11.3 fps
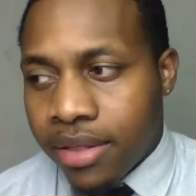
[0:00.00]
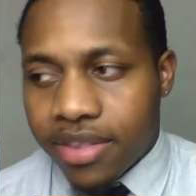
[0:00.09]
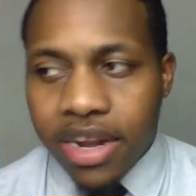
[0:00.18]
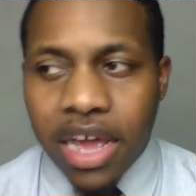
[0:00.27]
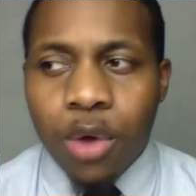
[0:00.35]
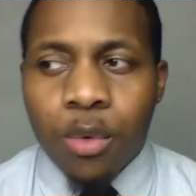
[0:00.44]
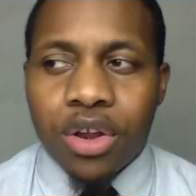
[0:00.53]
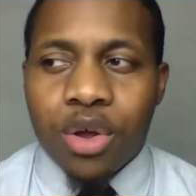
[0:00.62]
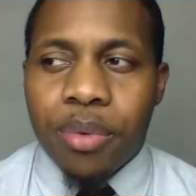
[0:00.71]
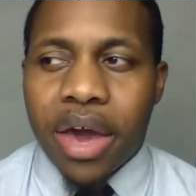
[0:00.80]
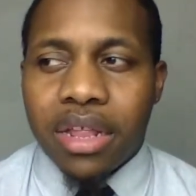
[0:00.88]
See, they don't want
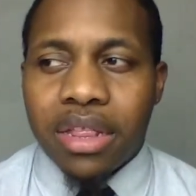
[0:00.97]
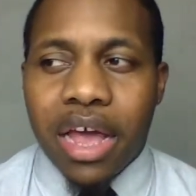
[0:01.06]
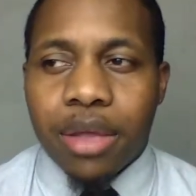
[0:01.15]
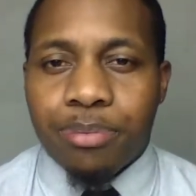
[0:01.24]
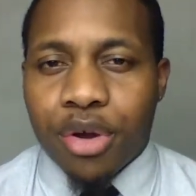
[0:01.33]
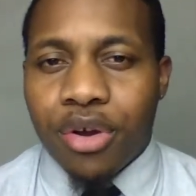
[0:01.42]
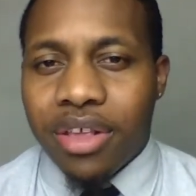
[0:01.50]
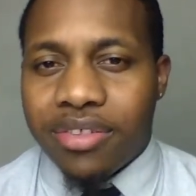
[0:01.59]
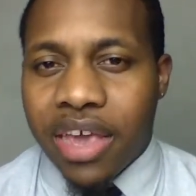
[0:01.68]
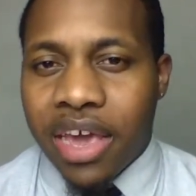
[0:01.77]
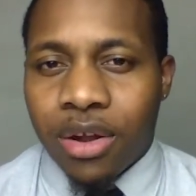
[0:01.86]
nobody like Bernie
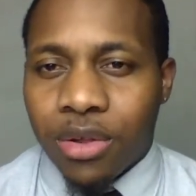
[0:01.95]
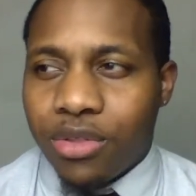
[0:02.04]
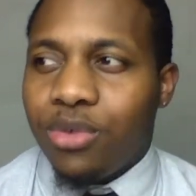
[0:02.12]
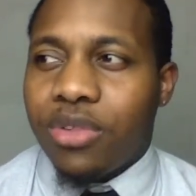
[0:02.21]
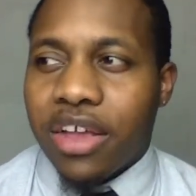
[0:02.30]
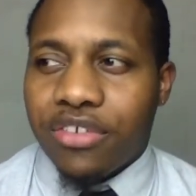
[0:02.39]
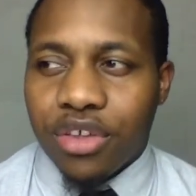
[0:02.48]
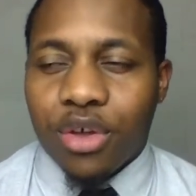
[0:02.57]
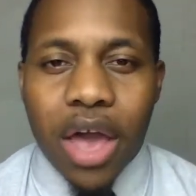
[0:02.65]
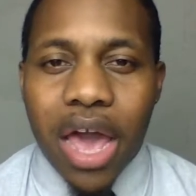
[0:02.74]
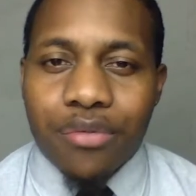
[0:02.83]
Sanders, who's actually
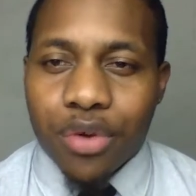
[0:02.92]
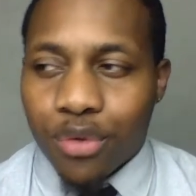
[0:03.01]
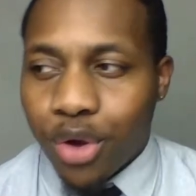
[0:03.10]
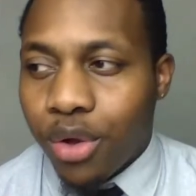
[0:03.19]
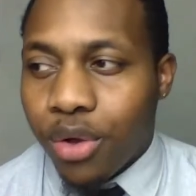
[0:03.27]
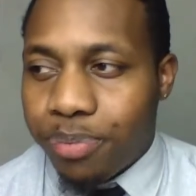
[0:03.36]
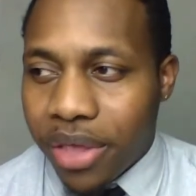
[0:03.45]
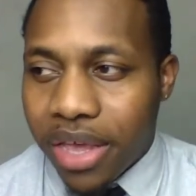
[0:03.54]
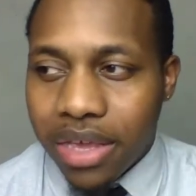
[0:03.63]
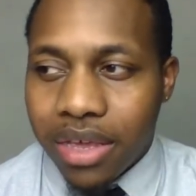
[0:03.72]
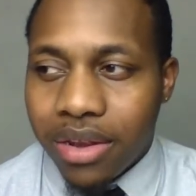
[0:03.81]
going to have a real
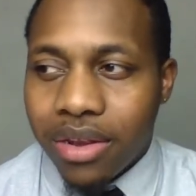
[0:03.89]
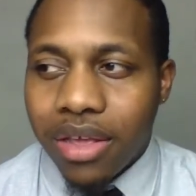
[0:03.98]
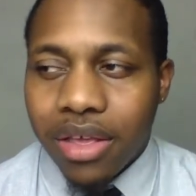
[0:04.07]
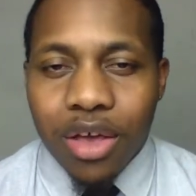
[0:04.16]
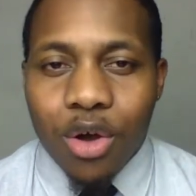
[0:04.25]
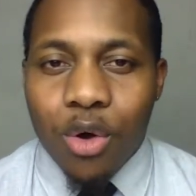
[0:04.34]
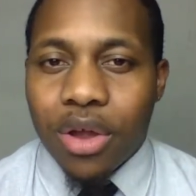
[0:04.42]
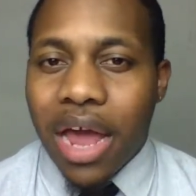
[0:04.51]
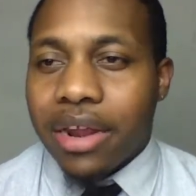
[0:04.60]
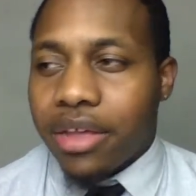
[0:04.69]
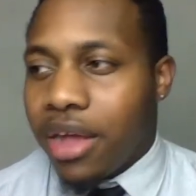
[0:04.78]
opinion on how
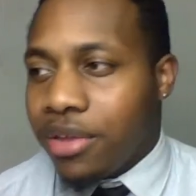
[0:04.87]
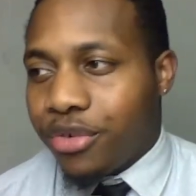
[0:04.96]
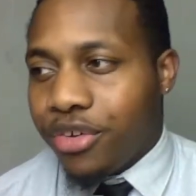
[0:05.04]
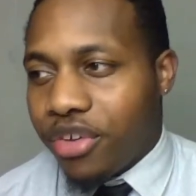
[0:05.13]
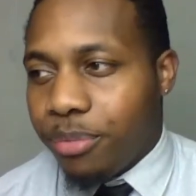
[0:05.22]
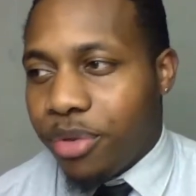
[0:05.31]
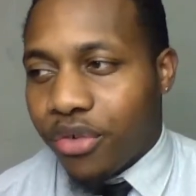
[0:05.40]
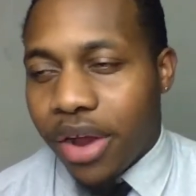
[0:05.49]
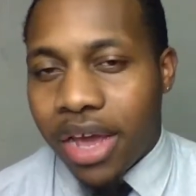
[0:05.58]
the country should be ran.